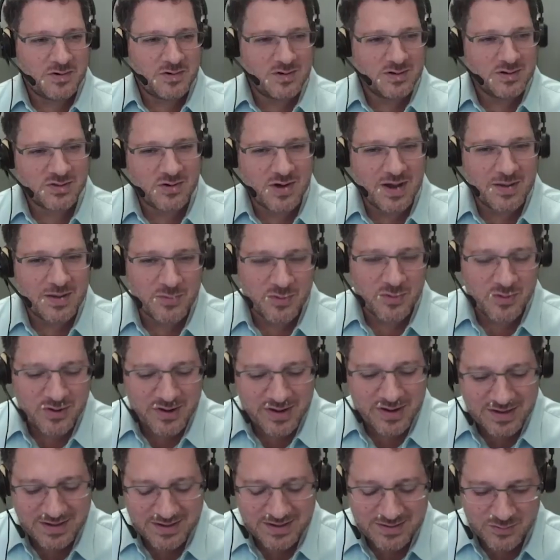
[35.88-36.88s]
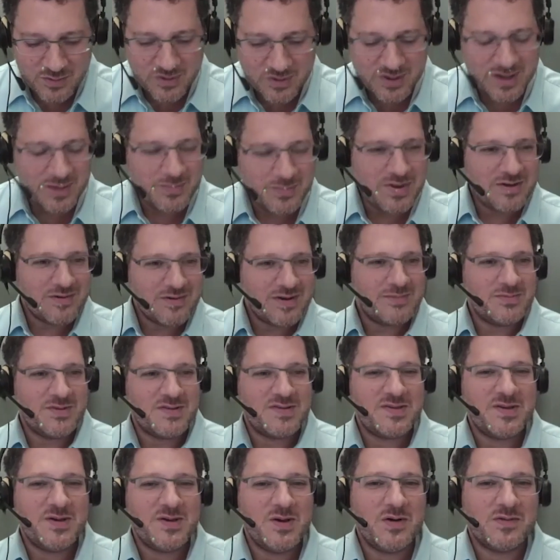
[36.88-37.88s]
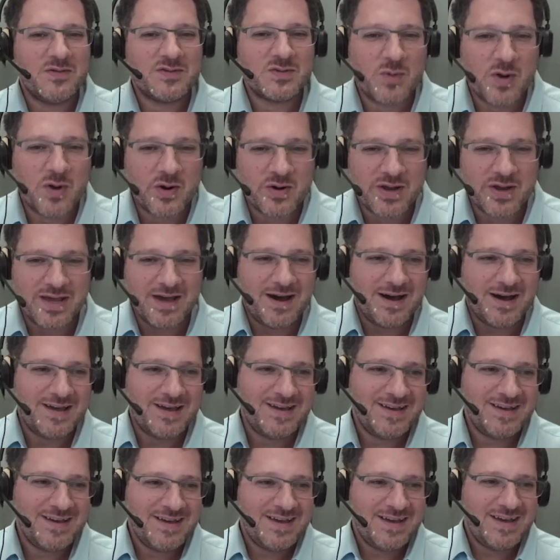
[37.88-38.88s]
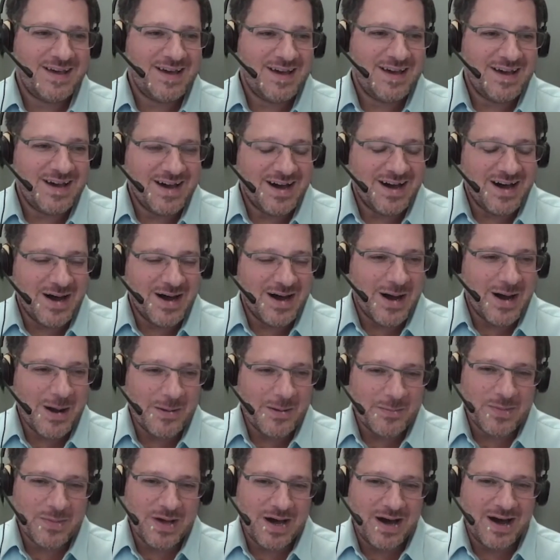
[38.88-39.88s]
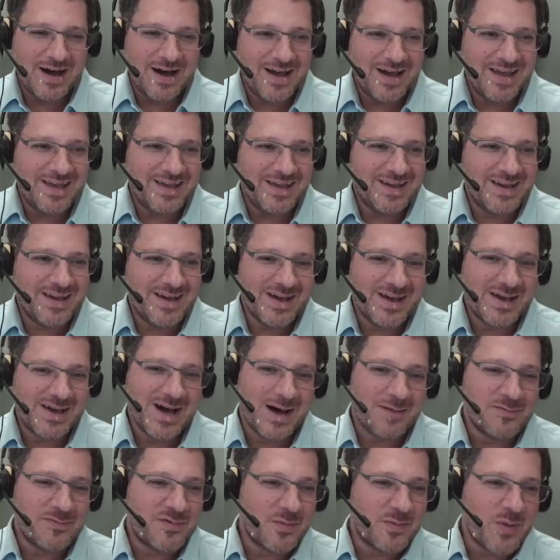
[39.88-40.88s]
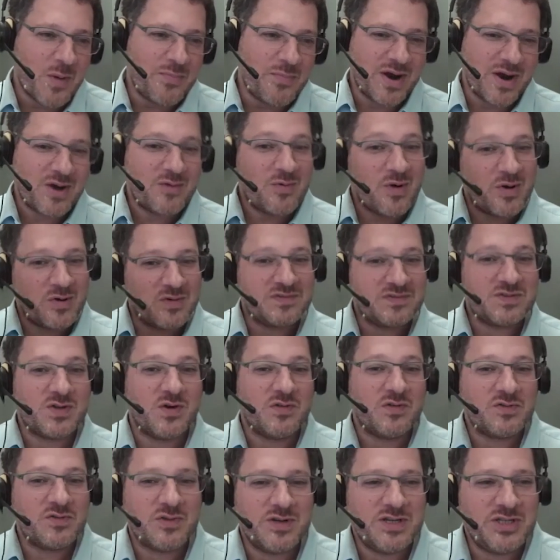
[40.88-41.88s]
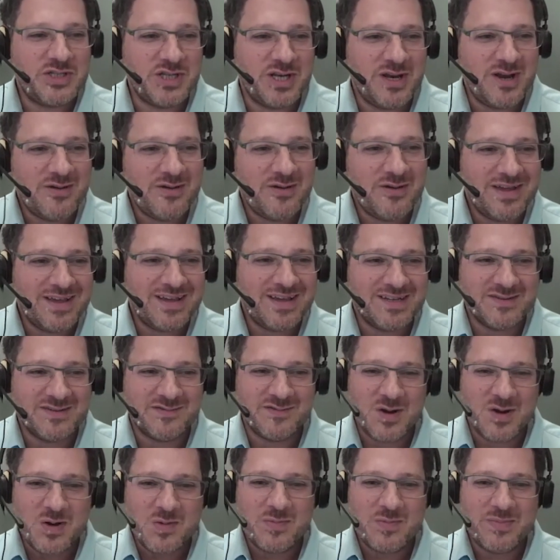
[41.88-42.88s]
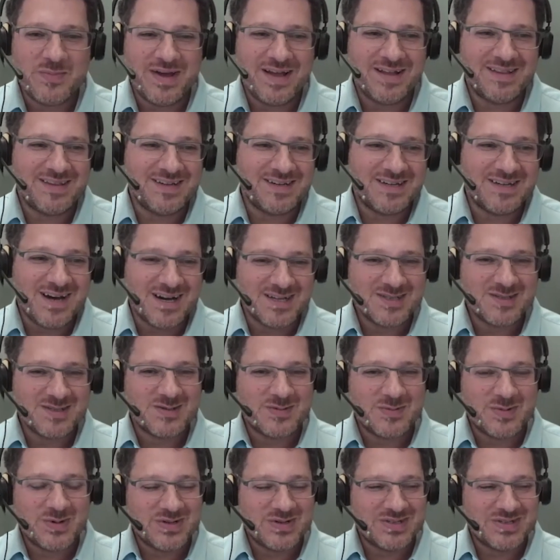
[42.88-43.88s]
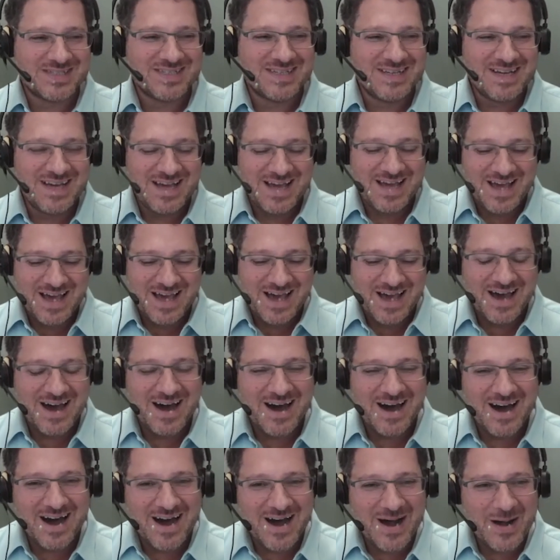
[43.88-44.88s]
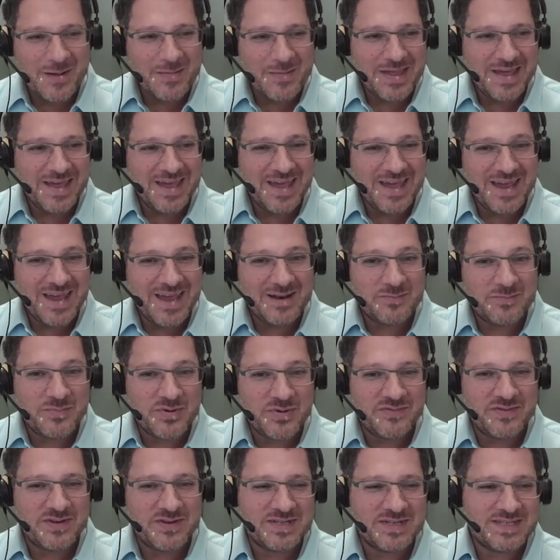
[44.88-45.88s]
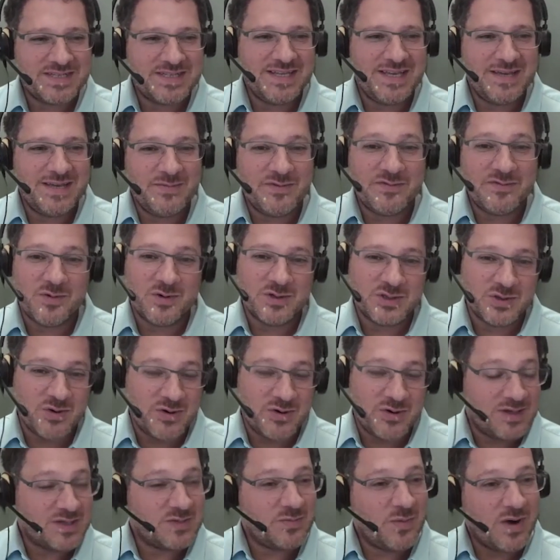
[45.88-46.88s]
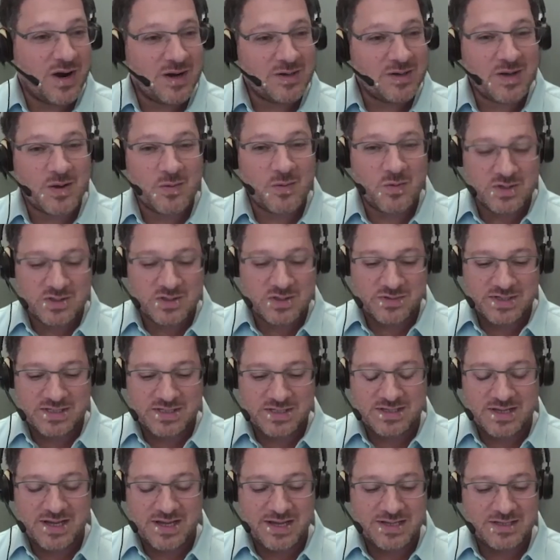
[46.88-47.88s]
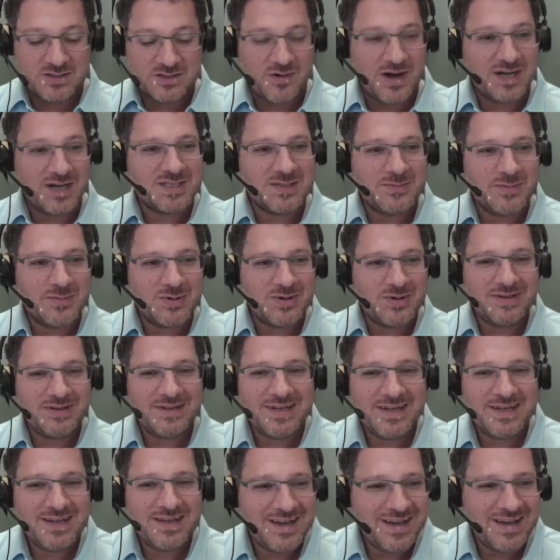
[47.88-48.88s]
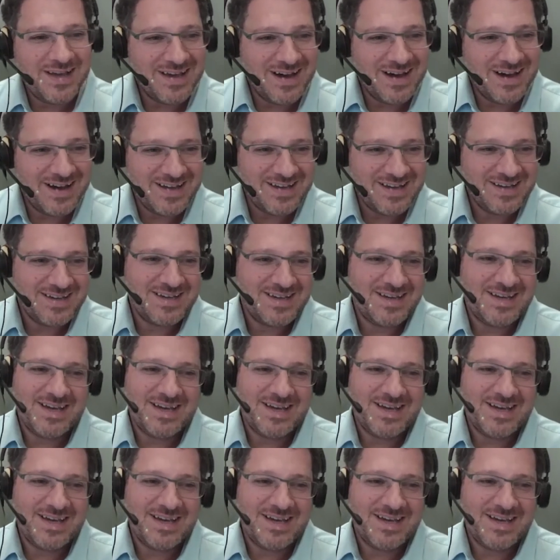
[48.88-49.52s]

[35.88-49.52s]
course. So I'm Roy Amir. I'm the CEO of Sprout.ai. I come from a background of software engineering and development and customers. And previously, before joining Sprout, I was with Tractable AI.